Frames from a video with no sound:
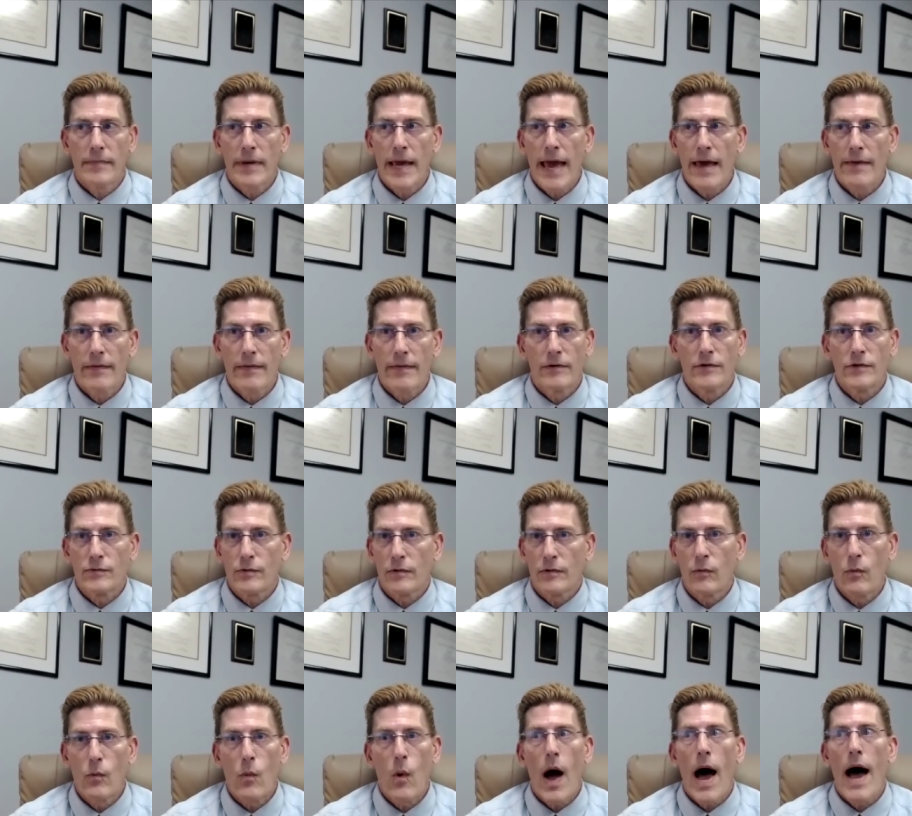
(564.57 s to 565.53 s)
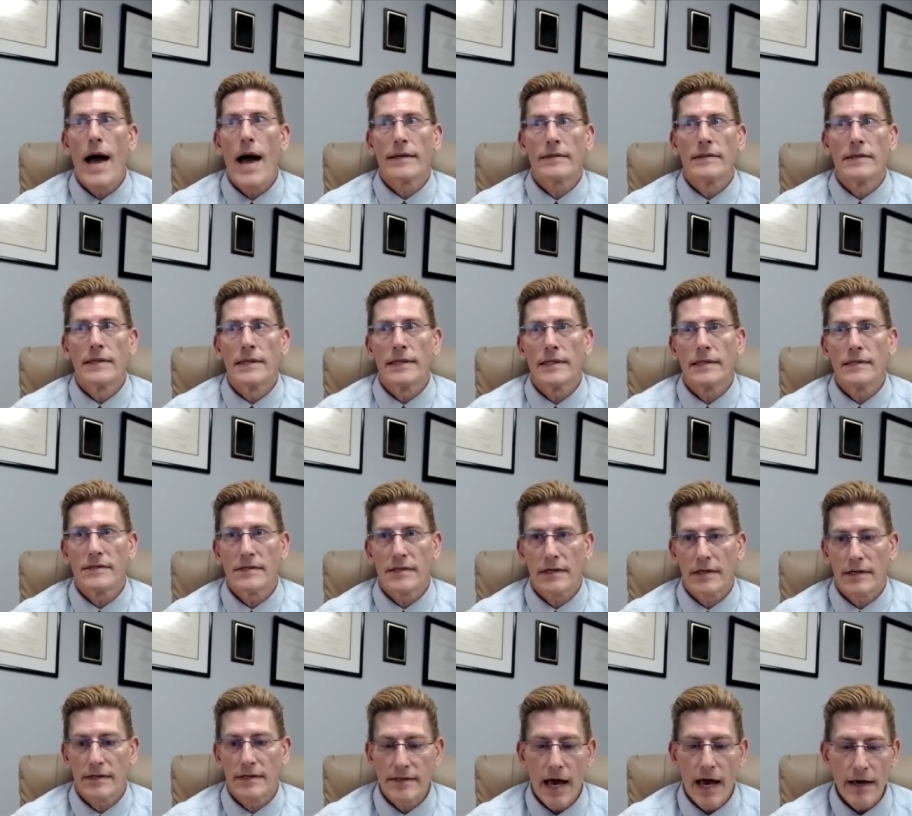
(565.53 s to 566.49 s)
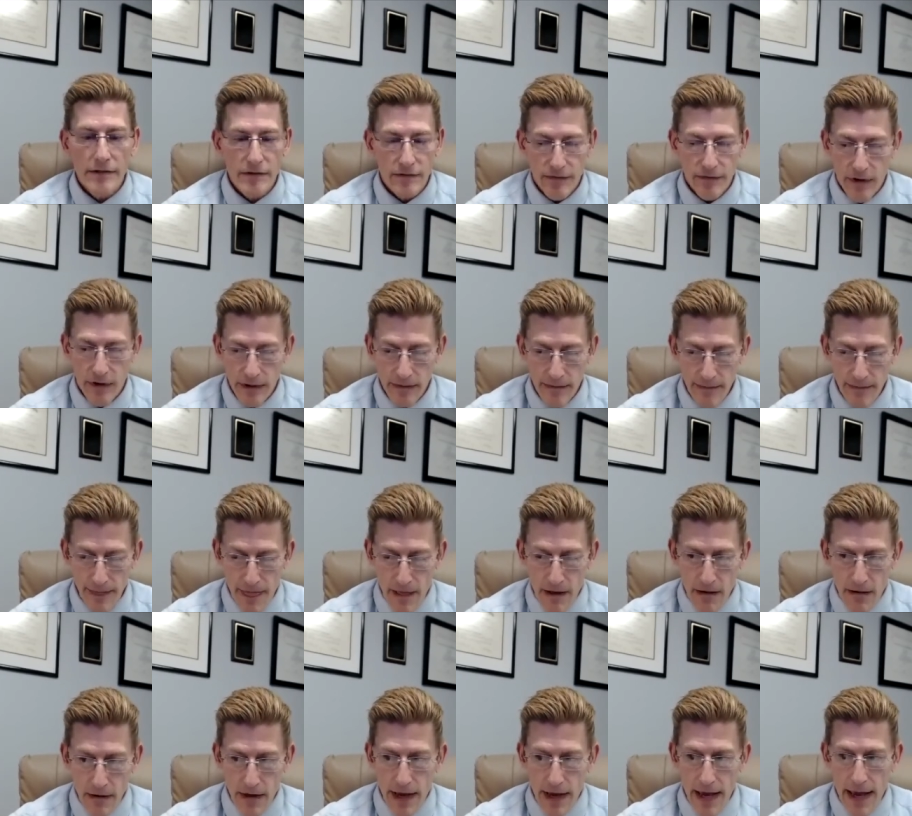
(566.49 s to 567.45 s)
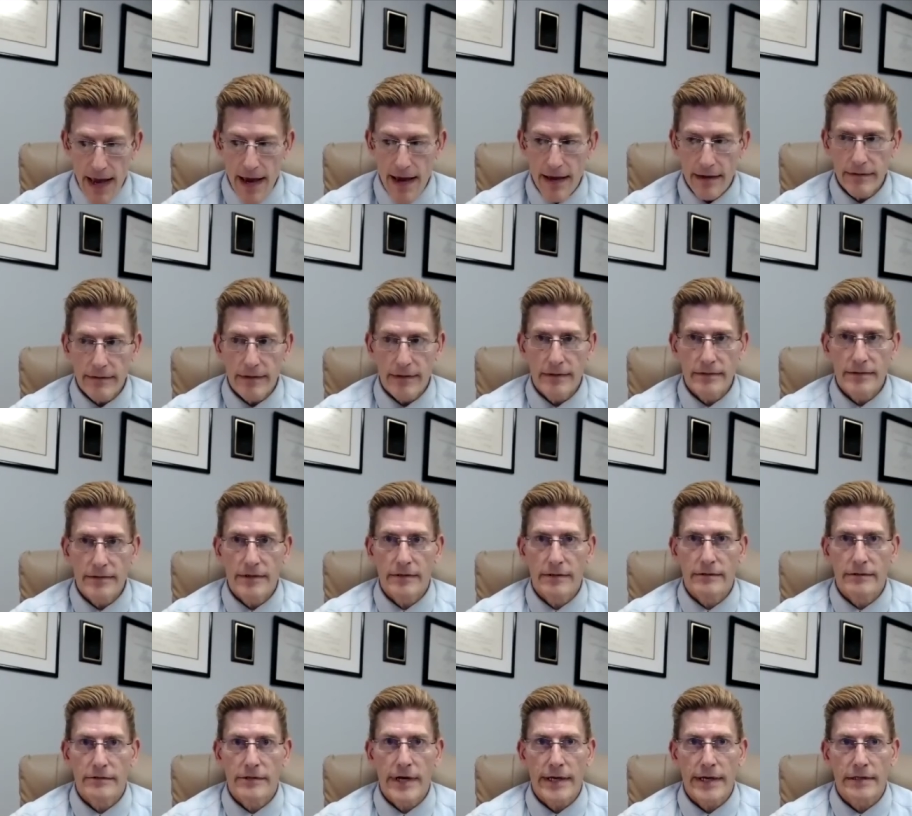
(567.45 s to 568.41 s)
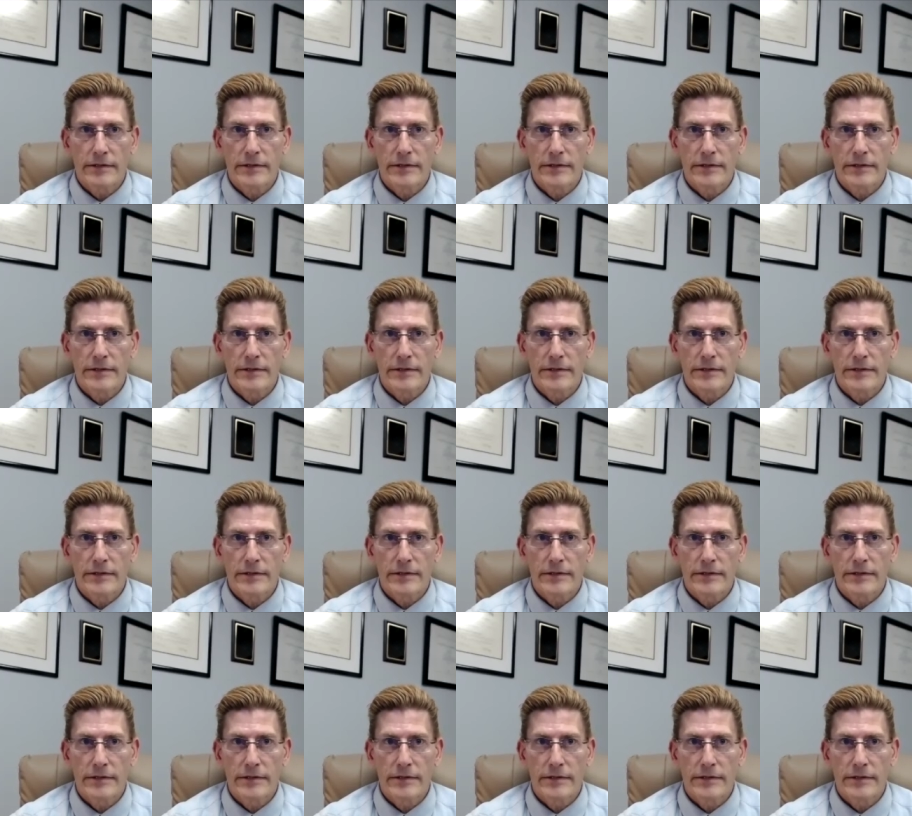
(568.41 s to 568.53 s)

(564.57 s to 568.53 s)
And those were widely successful and to